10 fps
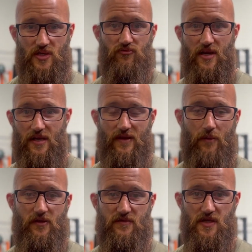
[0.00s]
really
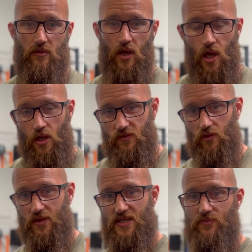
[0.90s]
adaptive, so doing
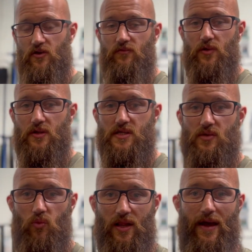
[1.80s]
these movements
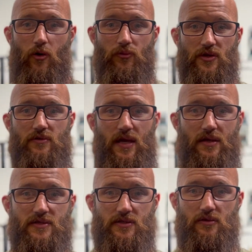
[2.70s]
will help you get
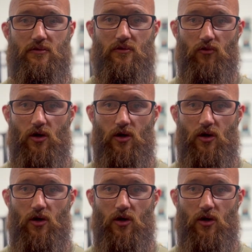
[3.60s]
into the right